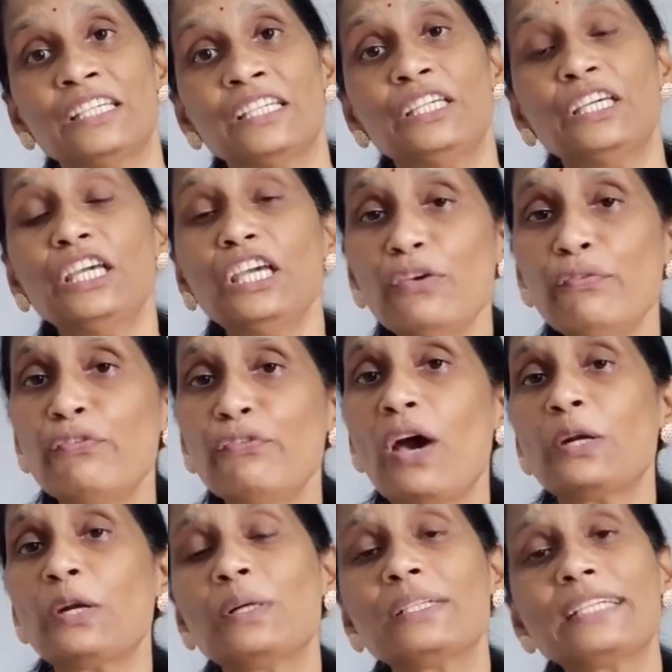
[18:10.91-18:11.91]
If
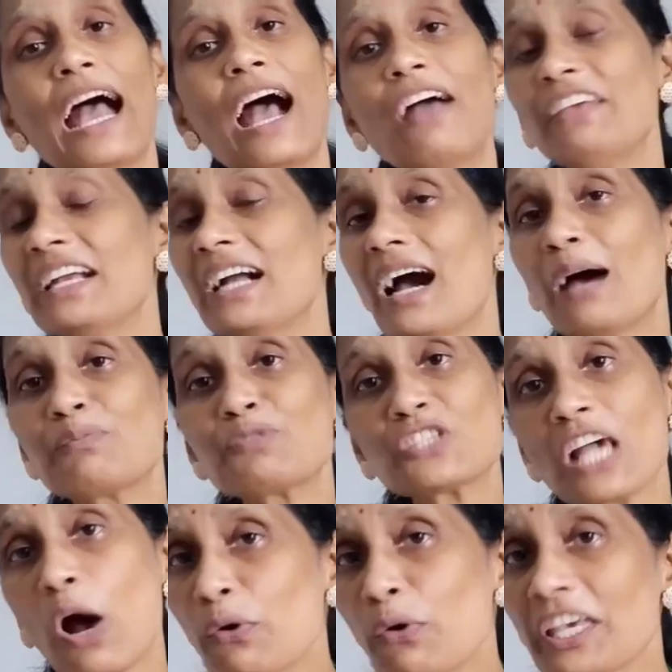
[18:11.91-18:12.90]
you are not having
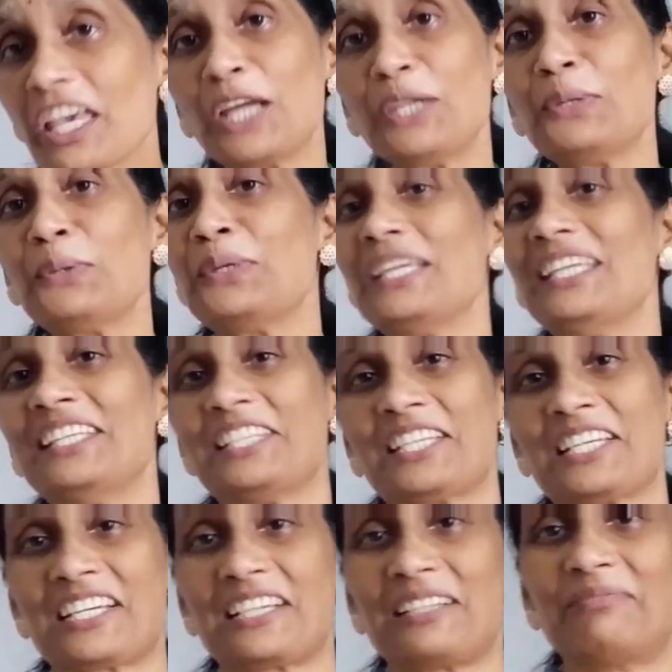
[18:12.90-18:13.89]
arms, how can you itch?